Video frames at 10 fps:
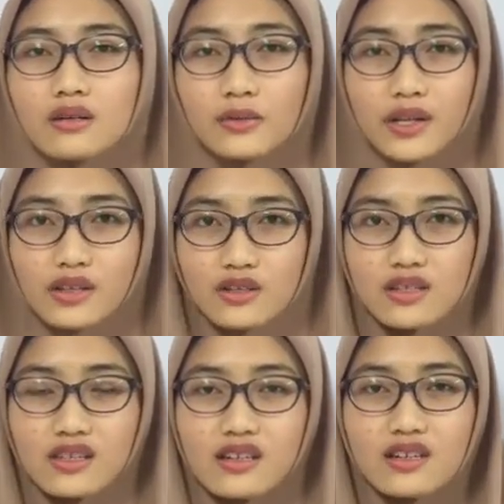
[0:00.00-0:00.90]
When
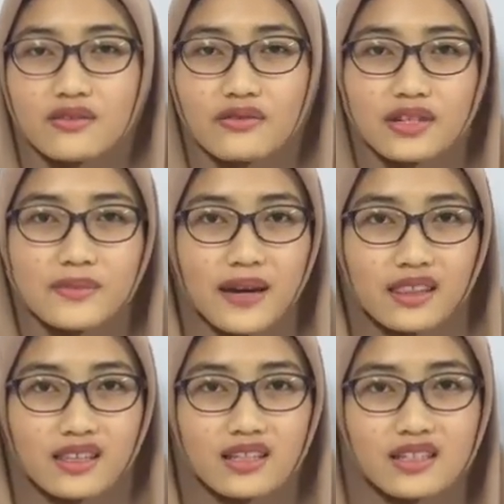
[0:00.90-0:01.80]
using the first
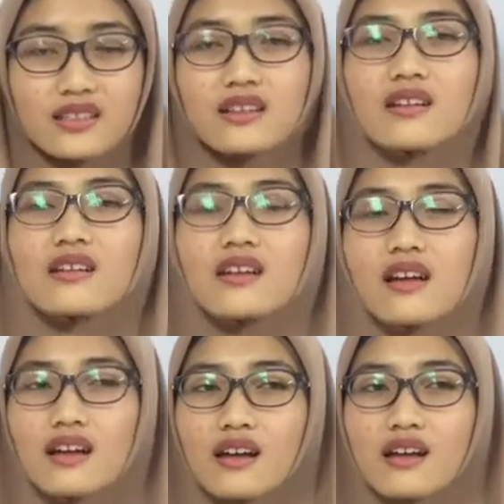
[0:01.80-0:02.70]
method,
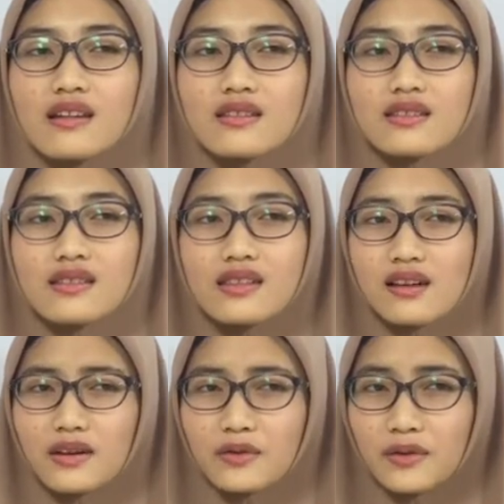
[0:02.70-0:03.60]

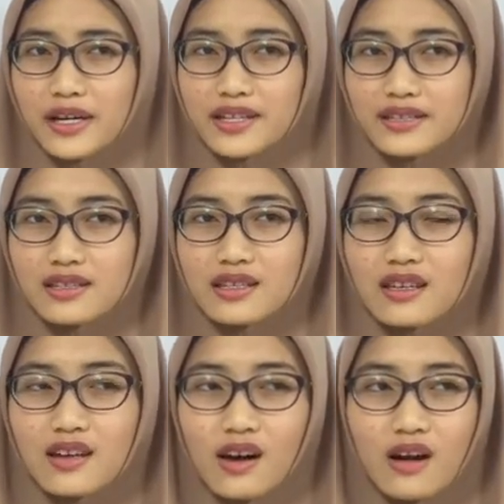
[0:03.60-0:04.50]
the words
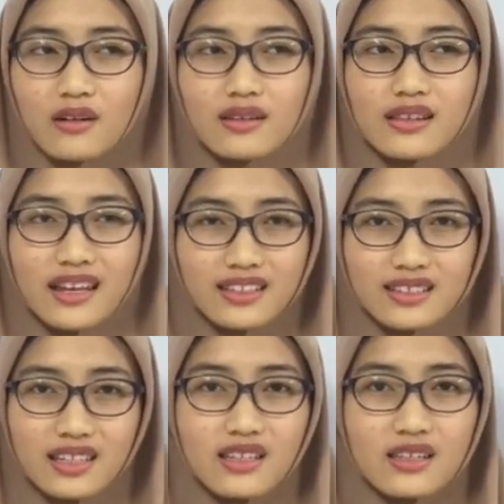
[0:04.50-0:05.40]
that
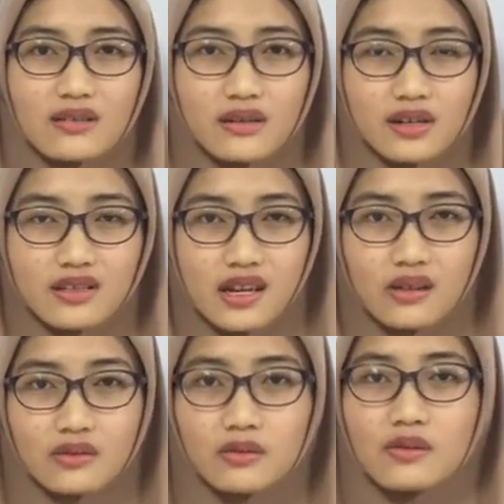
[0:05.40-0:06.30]
contain the R
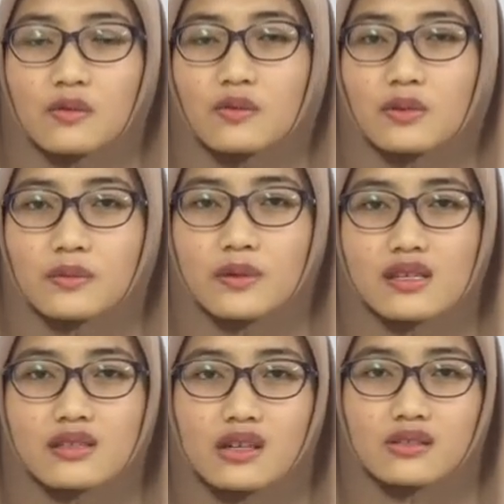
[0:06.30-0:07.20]
sound will
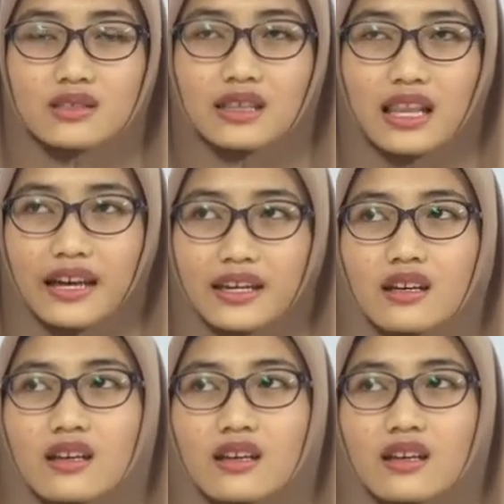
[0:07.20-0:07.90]
be sounded like